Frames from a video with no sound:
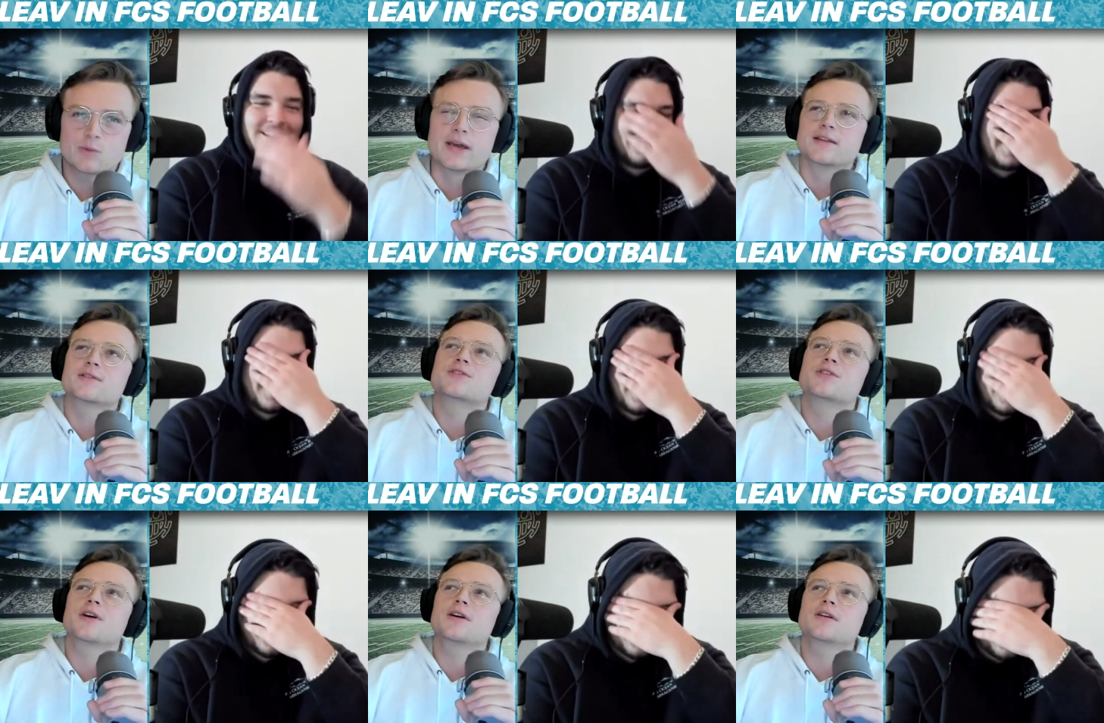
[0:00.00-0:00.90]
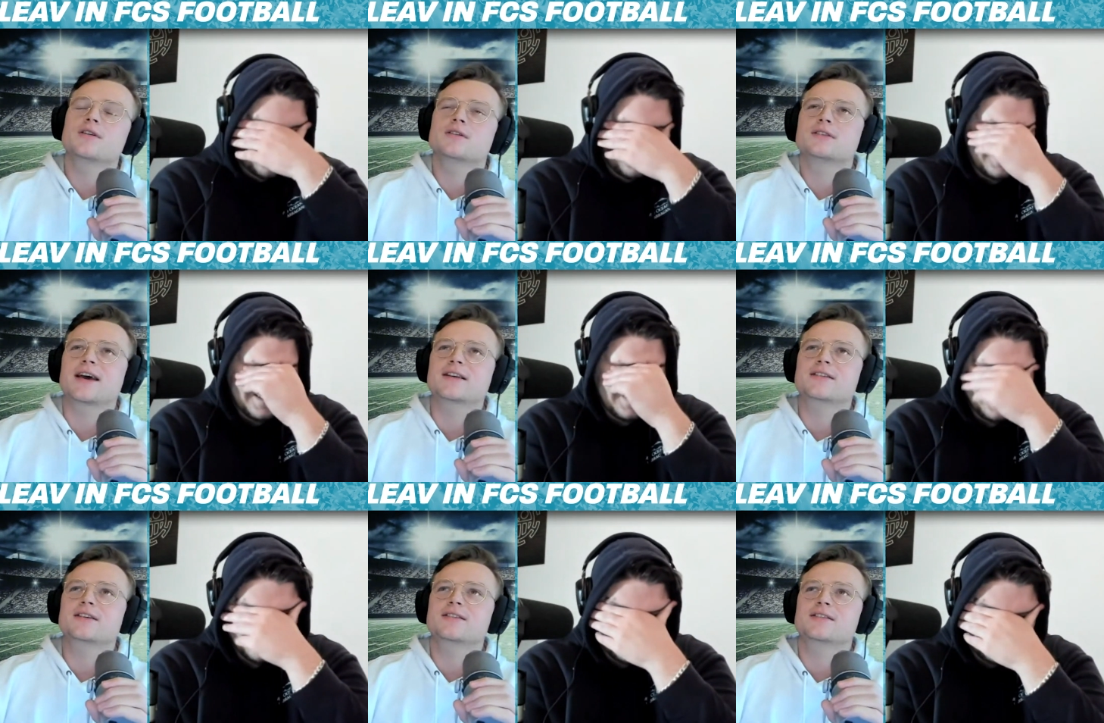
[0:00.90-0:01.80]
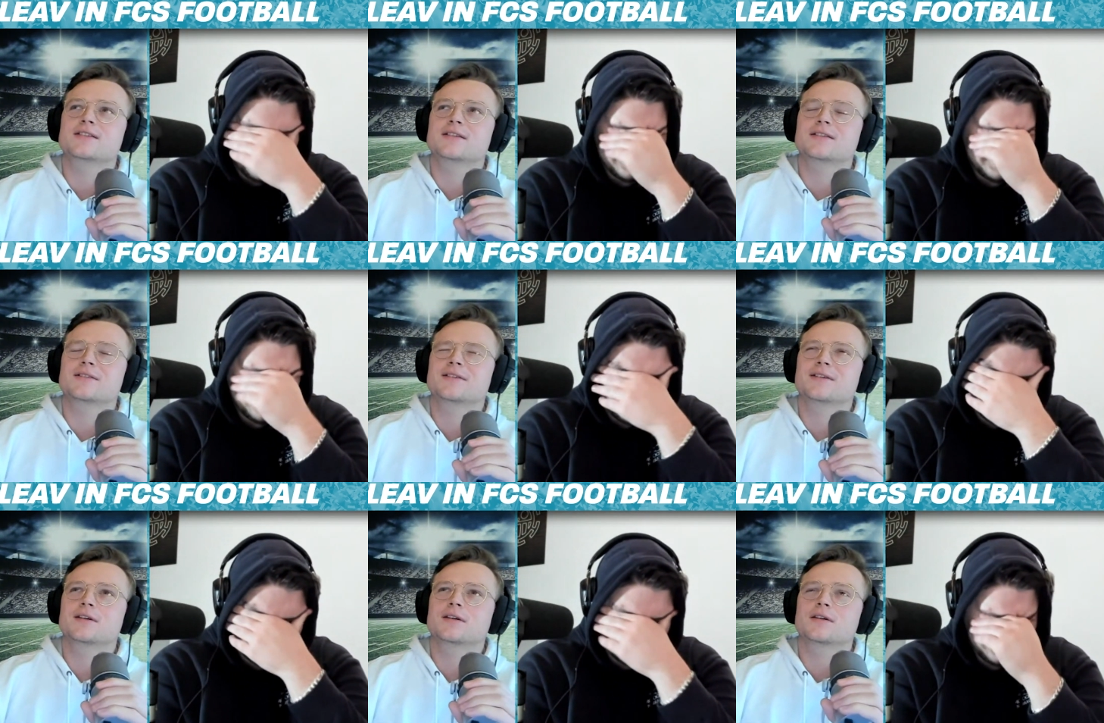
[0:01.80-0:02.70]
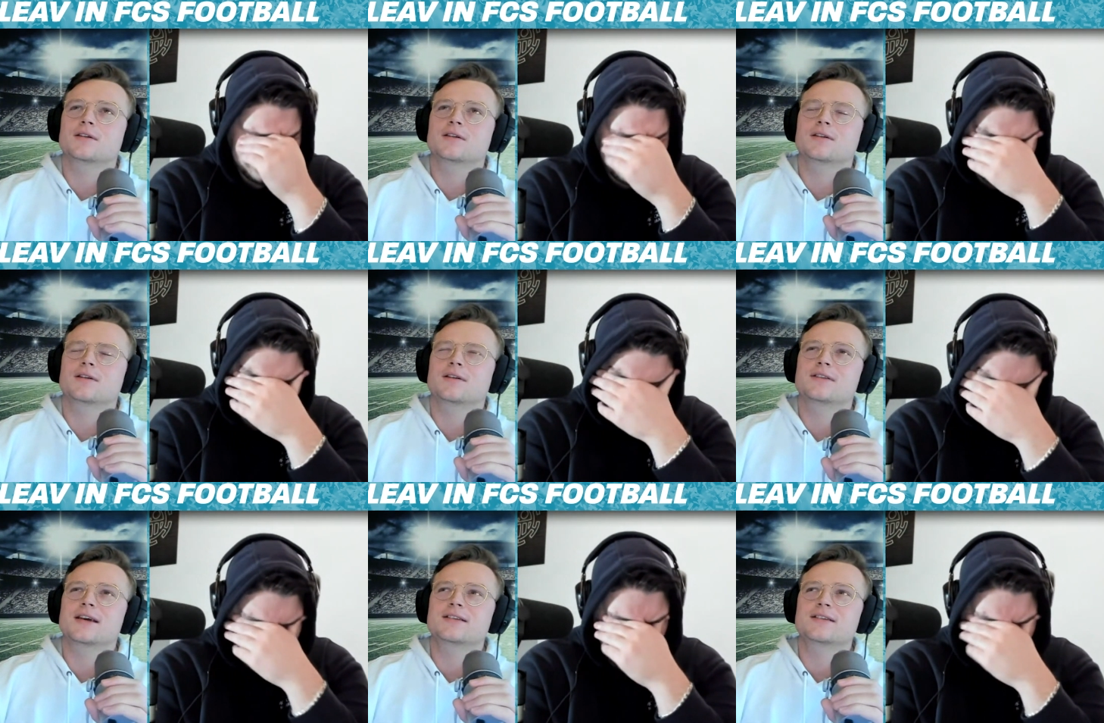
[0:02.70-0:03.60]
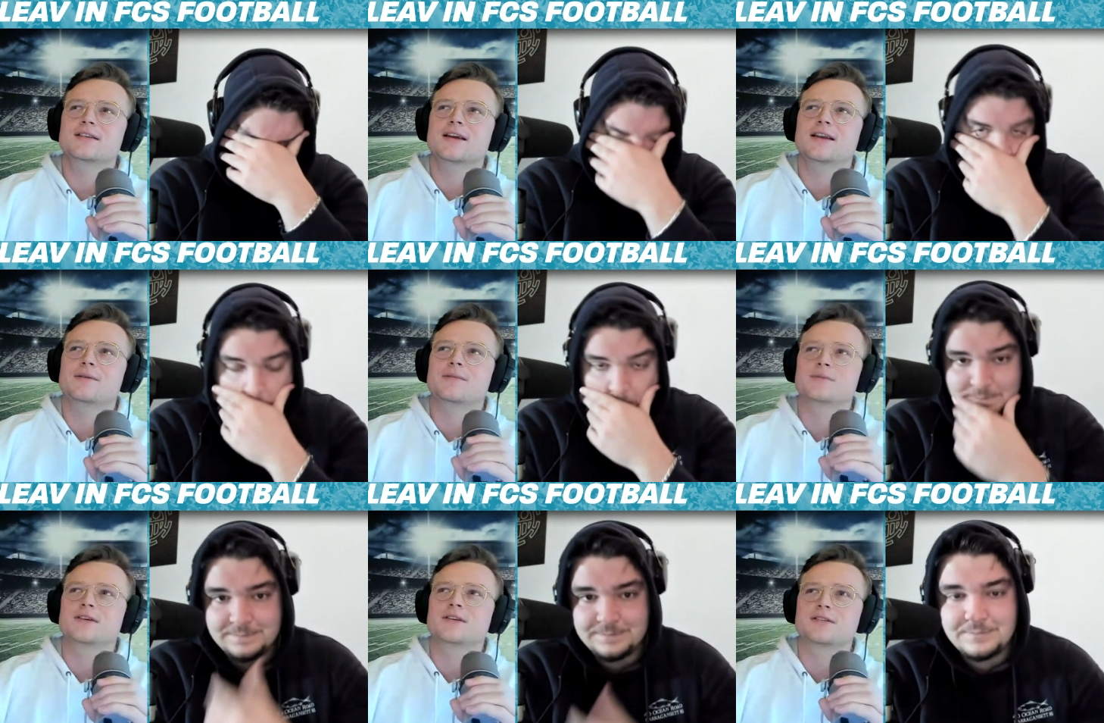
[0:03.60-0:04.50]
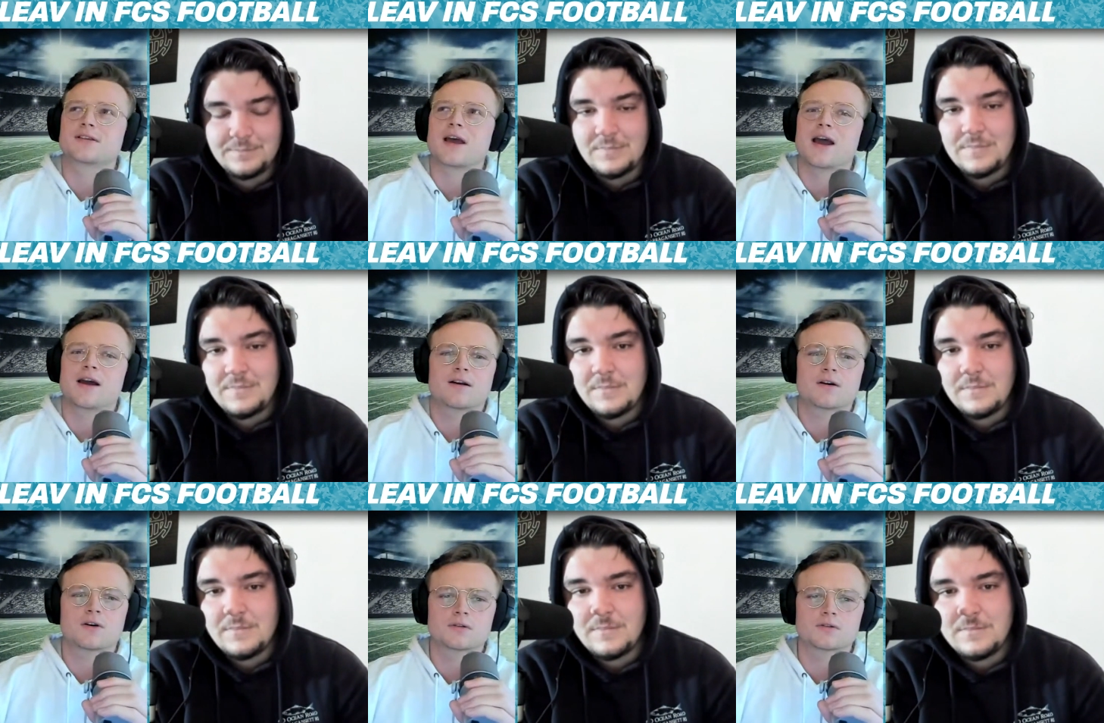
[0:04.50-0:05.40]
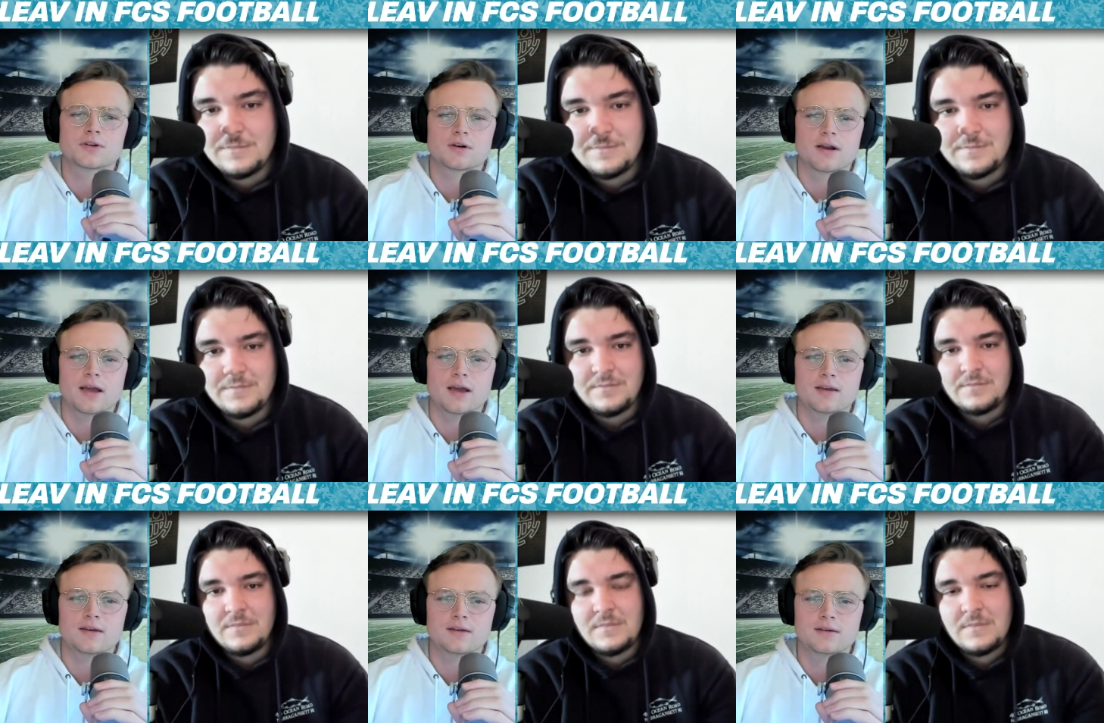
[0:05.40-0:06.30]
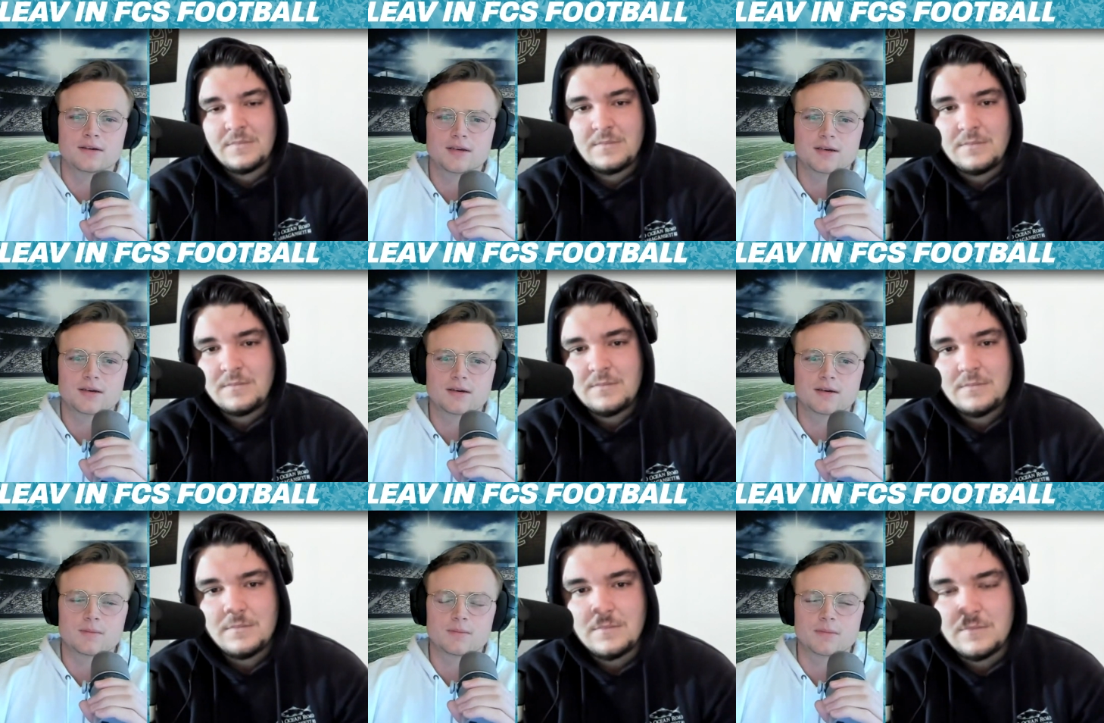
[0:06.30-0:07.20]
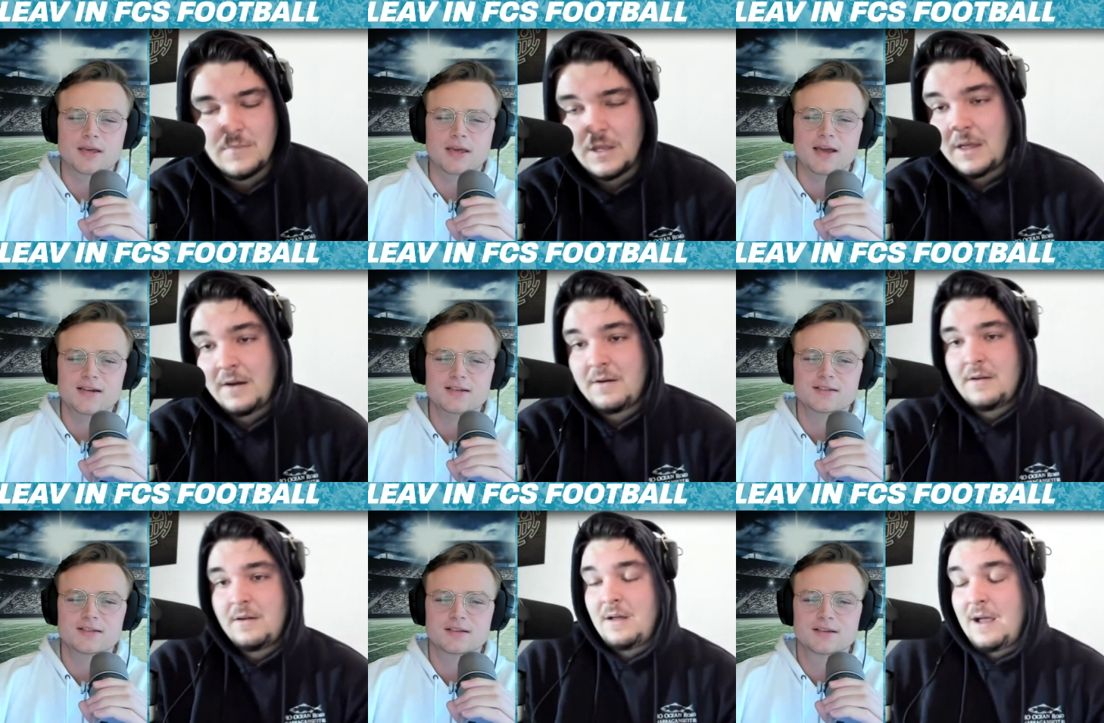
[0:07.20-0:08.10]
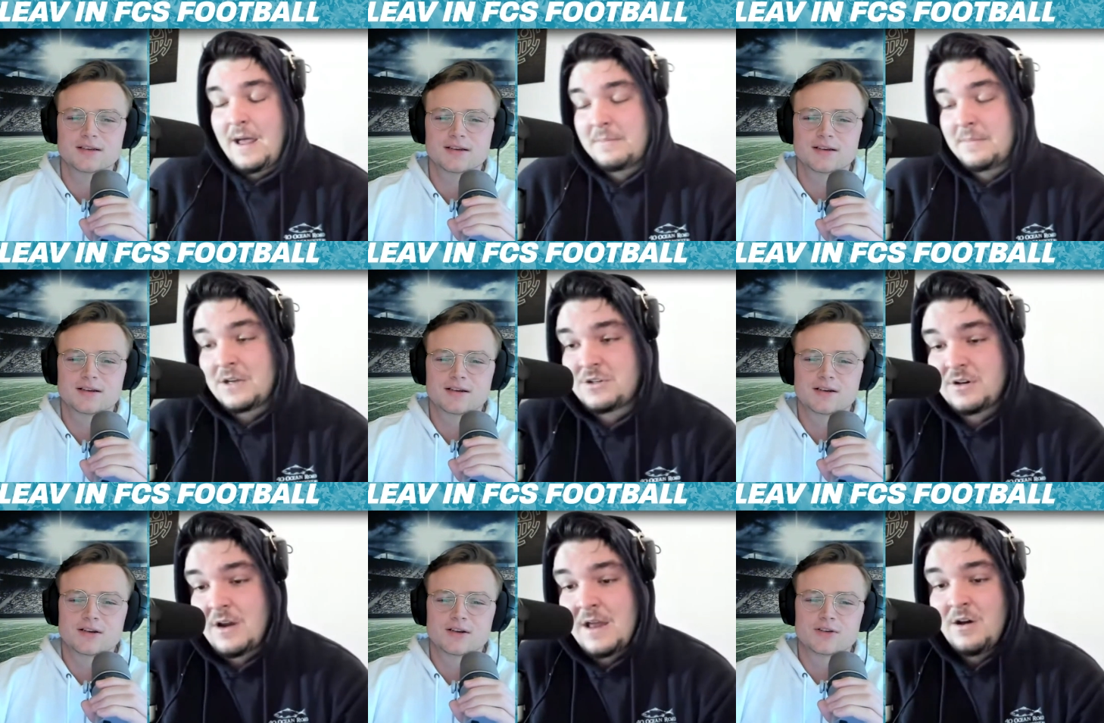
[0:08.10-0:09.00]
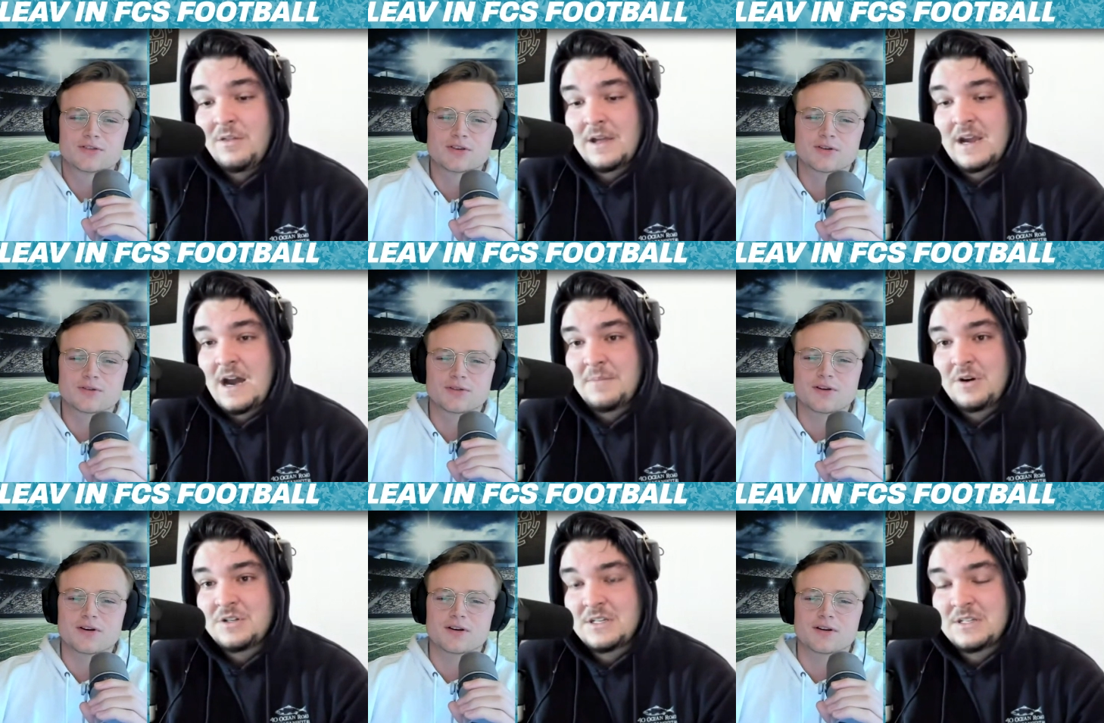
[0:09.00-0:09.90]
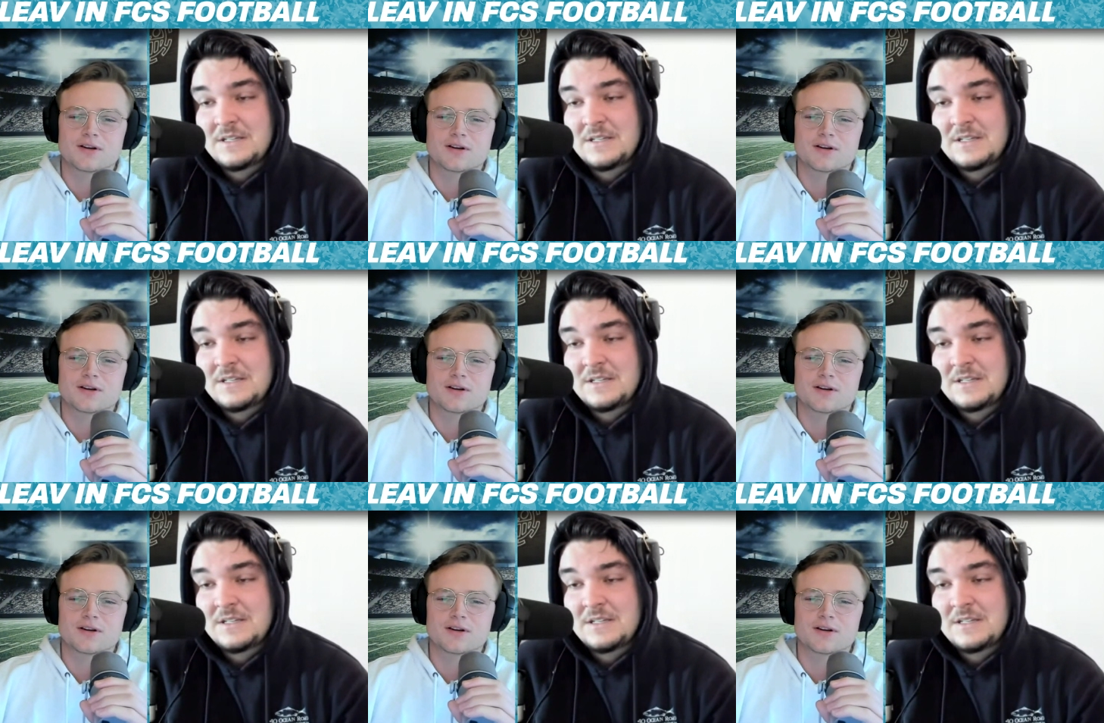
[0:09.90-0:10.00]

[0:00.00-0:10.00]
Speaker 1: Wait, so they're Texas. Uh, Texas A&M is agriculture and mechanics i'm not sure i know that so commerce there... is a